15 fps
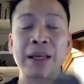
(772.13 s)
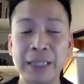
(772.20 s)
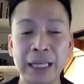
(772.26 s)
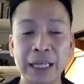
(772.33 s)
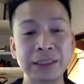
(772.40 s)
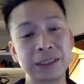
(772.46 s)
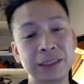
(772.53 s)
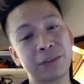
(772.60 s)

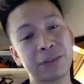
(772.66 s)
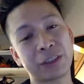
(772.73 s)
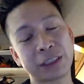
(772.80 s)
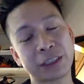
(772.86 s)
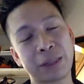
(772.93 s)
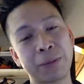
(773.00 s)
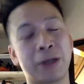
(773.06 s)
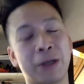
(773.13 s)
That's the stuff that's
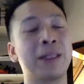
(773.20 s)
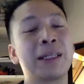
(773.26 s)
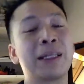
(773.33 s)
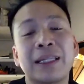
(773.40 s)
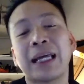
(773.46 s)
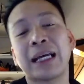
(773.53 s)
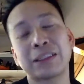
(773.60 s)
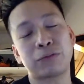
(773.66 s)
coming about. And
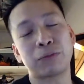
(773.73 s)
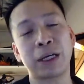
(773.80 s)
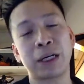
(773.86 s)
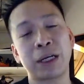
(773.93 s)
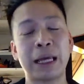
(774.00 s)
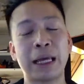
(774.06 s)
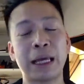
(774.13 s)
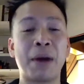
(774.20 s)
again, that's
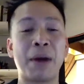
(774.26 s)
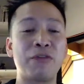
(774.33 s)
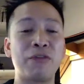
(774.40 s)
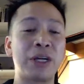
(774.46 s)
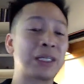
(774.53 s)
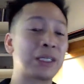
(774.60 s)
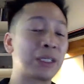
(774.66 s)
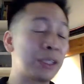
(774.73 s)
my
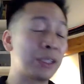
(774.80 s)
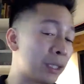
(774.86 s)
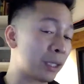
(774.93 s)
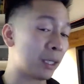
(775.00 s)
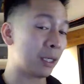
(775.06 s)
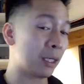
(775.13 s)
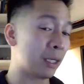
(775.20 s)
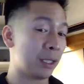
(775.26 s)
very
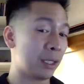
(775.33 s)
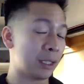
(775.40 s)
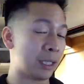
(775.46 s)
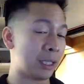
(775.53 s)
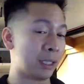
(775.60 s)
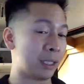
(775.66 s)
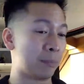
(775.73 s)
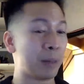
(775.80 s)
clear,
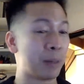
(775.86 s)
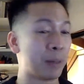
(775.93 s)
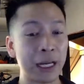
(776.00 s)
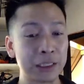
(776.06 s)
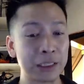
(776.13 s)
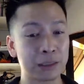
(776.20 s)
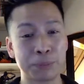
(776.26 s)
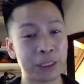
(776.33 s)

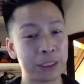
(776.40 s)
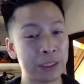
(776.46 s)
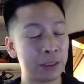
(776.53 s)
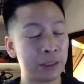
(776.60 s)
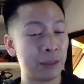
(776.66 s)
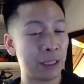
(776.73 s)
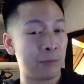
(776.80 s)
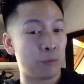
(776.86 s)
biased
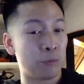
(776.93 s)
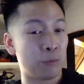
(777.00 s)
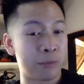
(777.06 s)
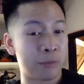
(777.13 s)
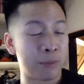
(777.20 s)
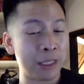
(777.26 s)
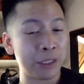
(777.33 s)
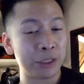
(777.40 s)
opinion and
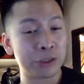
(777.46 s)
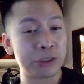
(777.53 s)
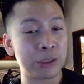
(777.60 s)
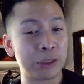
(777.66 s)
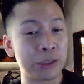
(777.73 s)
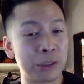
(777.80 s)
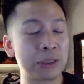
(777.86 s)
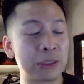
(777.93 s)
where my industry
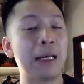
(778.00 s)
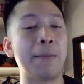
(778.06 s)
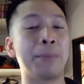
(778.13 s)
goes.